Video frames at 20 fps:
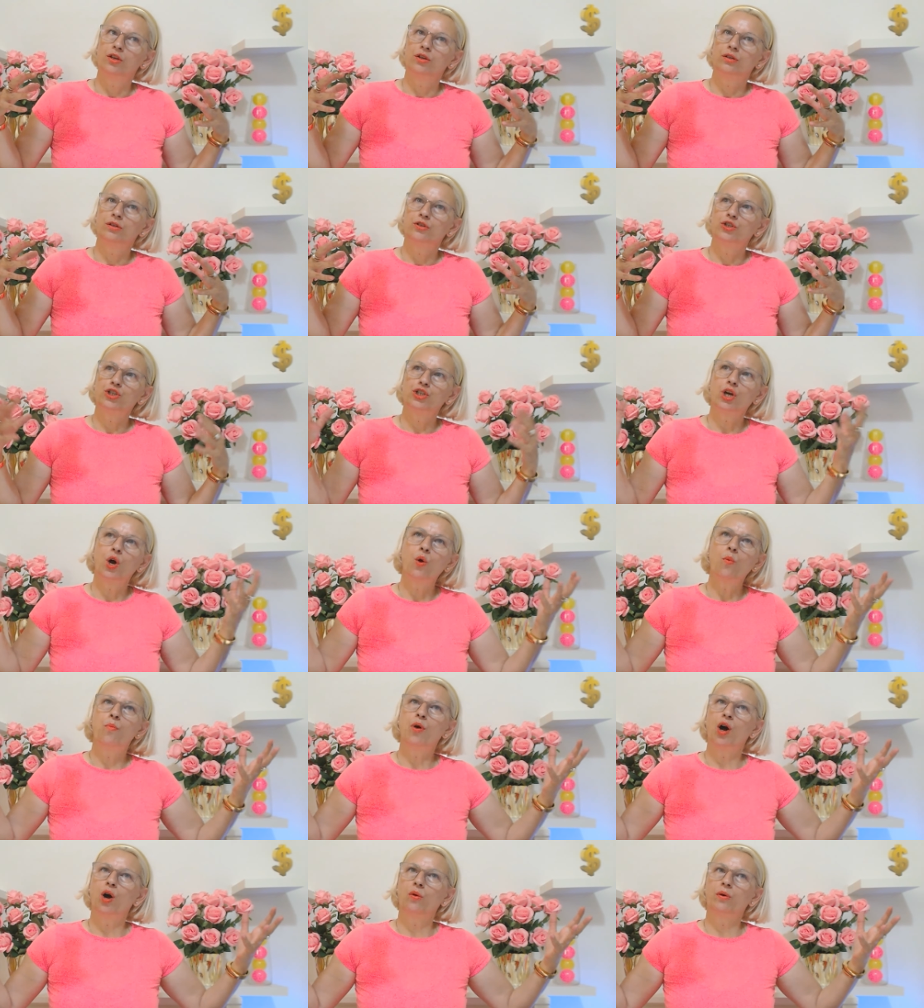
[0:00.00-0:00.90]
show
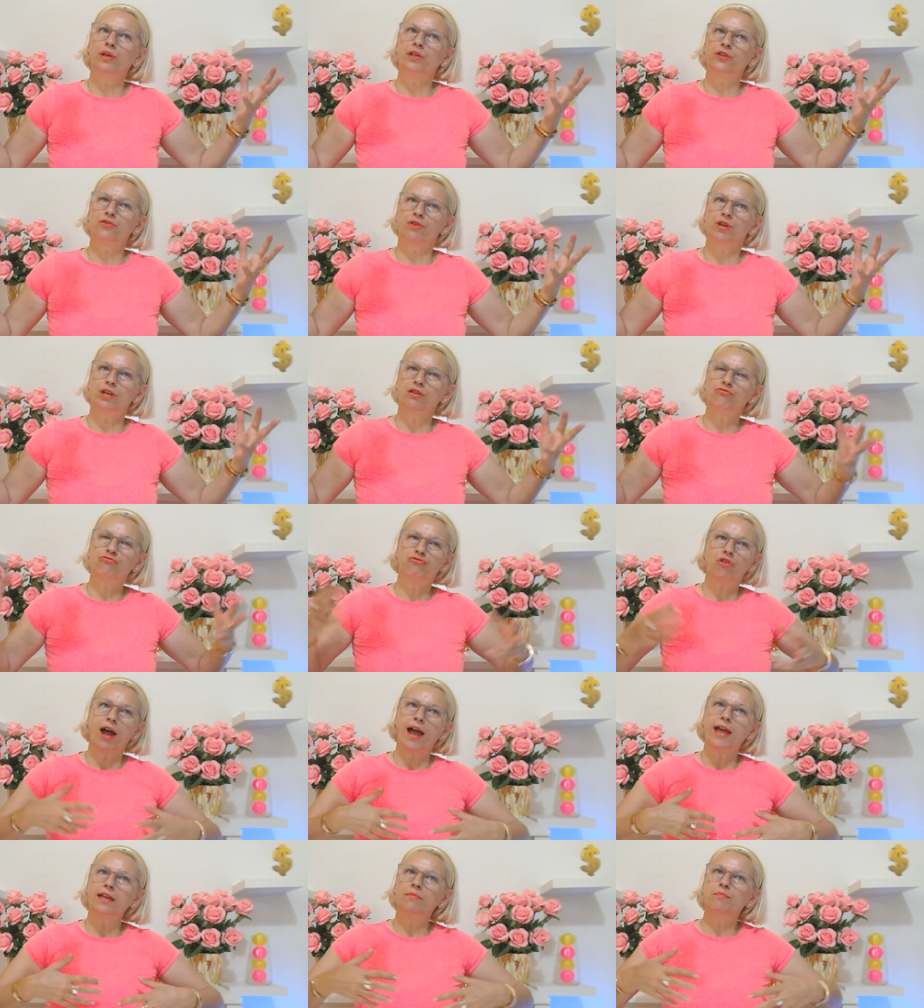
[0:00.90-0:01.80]
poetry,
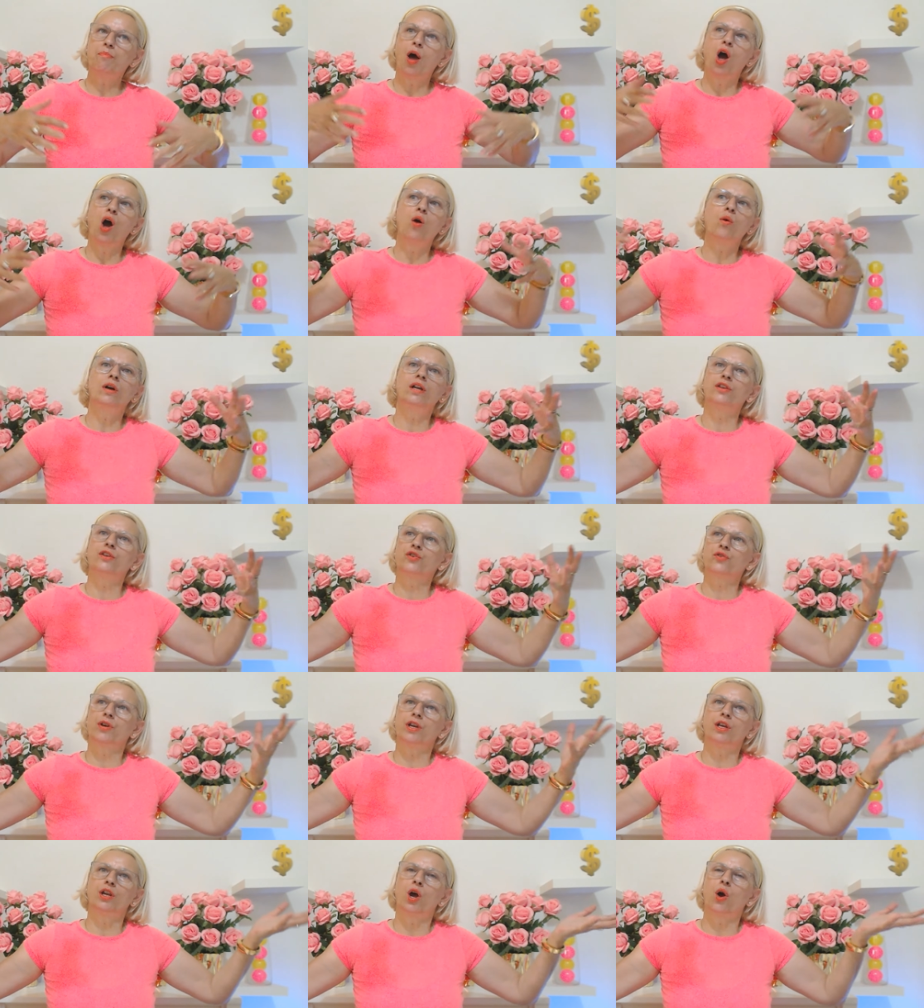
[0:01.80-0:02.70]
write
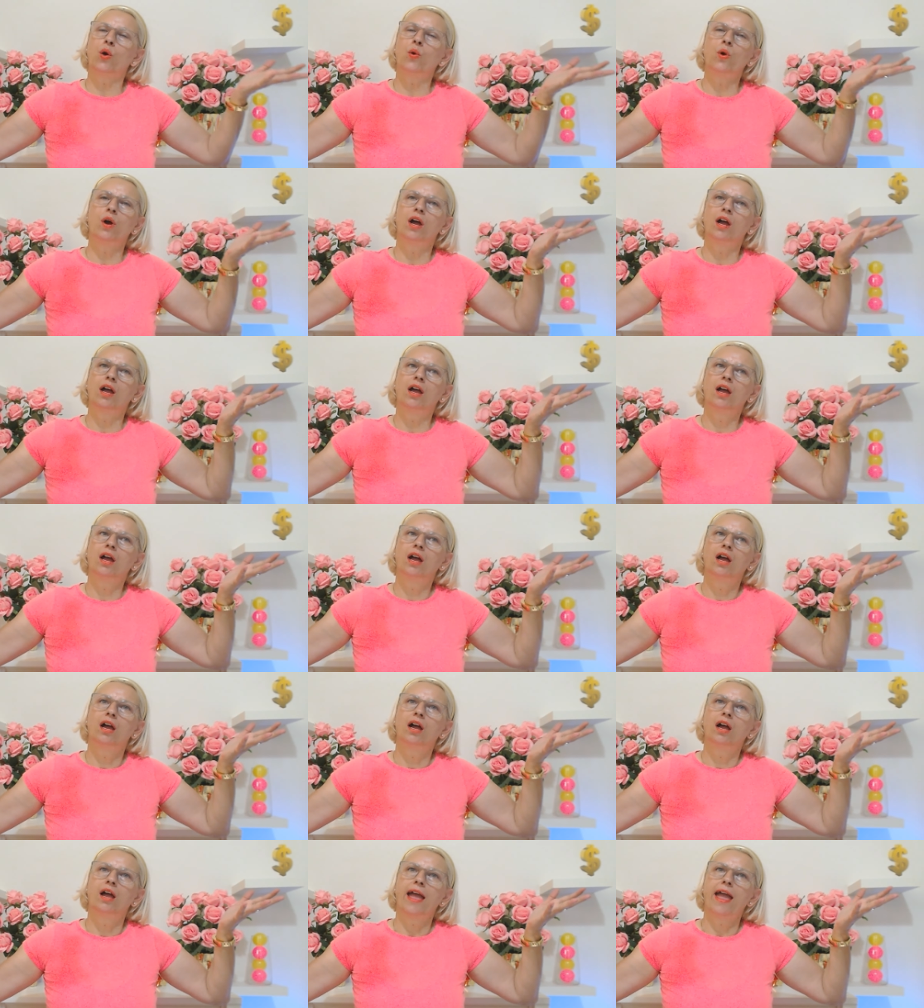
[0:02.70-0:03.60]
poetry, you know,
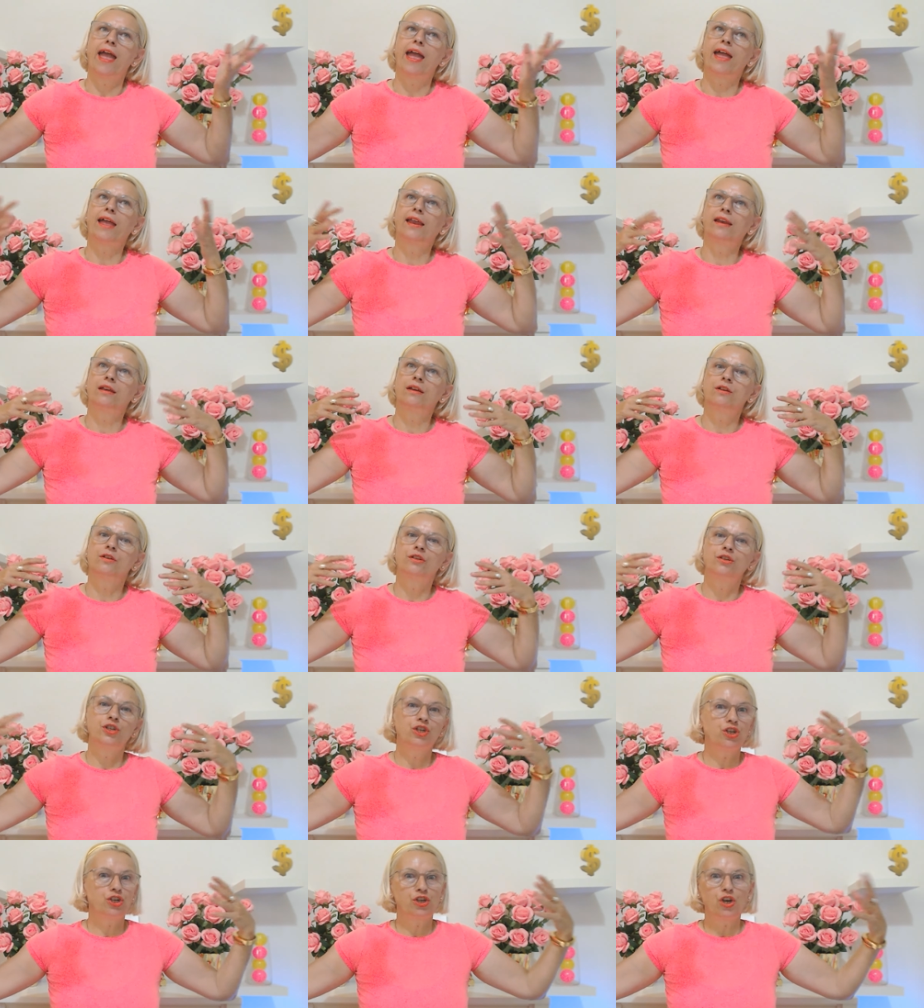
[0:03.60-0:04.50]
and
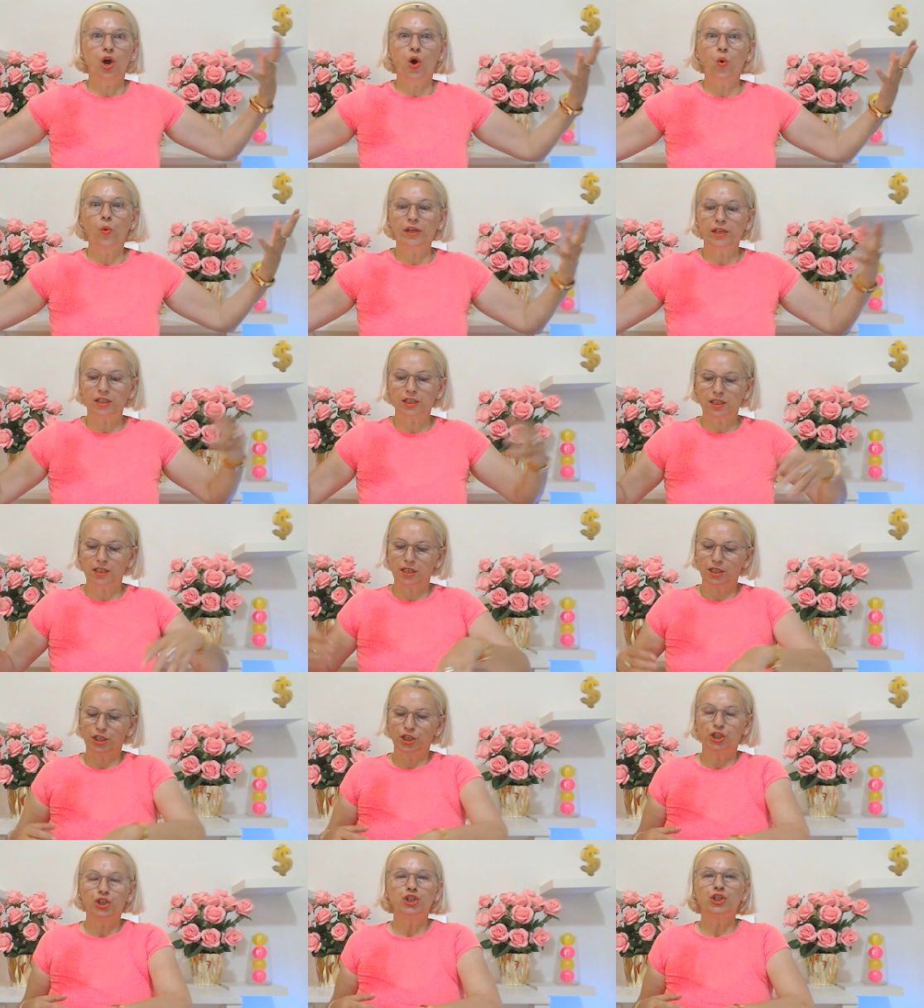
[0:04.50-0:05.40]
show it
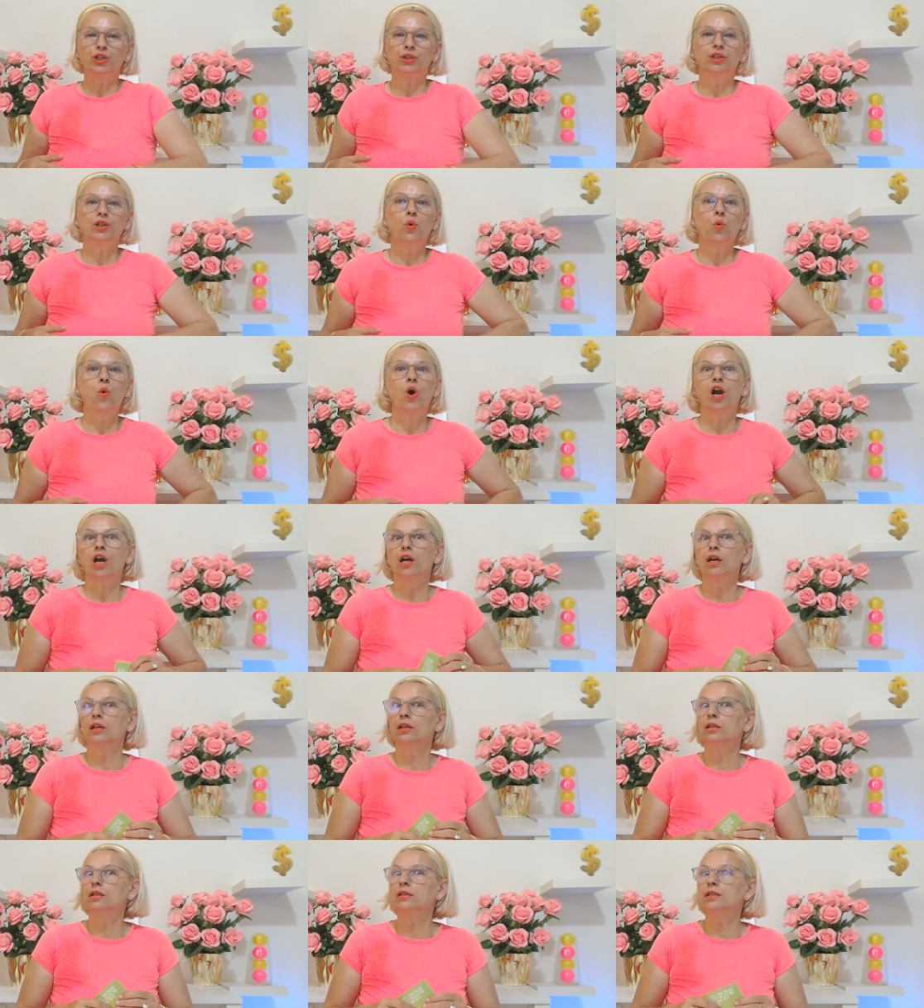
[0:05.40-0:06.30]
to the
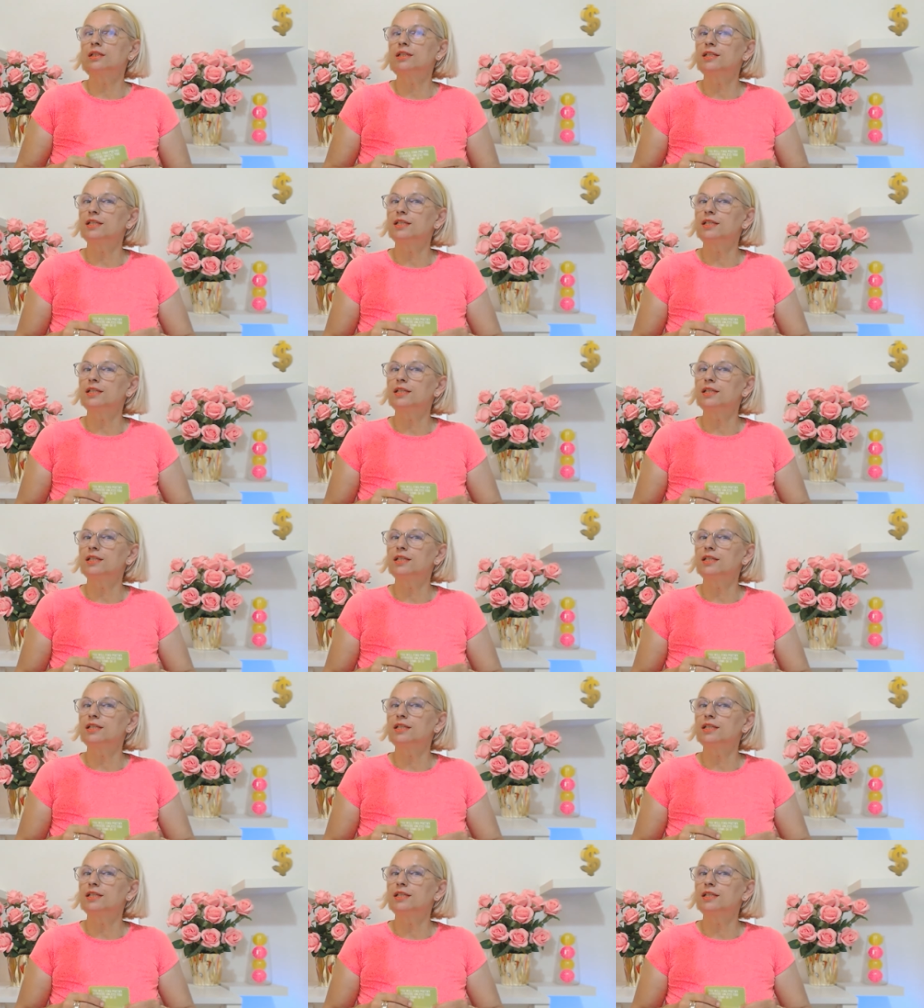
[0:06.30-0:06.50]
world.